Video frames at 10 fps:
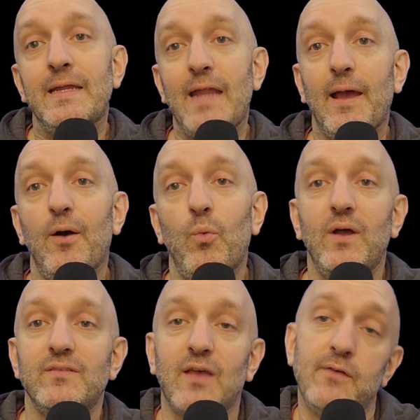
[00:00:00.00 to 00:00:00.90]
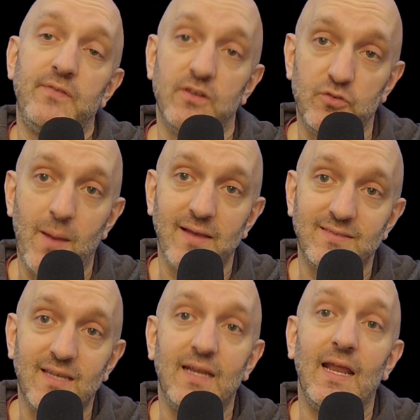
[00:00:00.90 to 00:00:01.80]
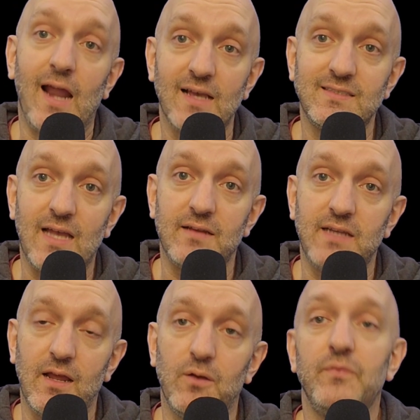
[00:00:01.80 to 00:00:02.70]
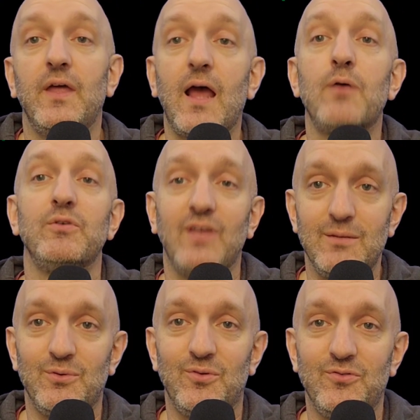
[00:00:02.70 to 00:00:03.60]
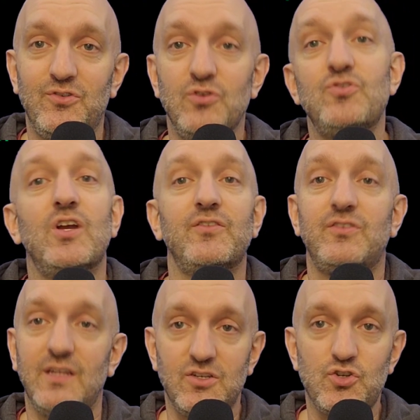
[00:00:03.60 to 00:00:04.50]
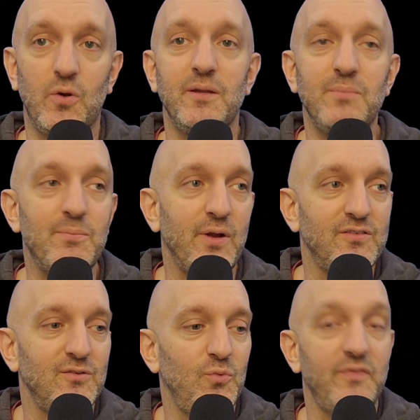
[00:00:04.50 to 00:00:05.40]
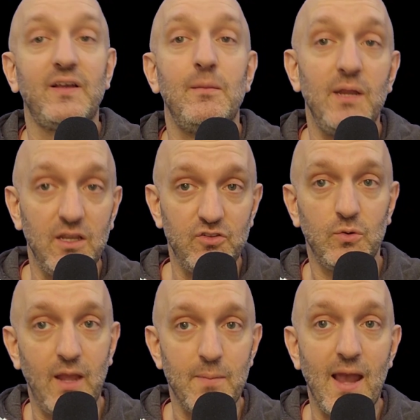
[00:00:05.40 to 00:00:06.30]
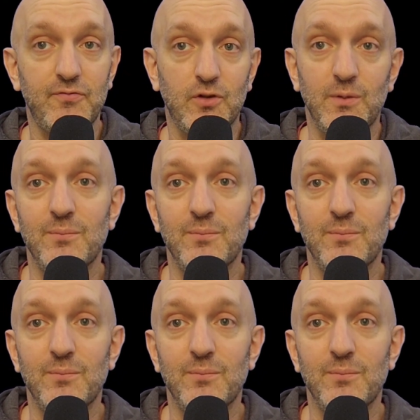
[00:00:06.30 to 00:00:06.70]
Now, once I finished my set and I sat down, then I was able to just enjoy and be present with the comedians who came after me.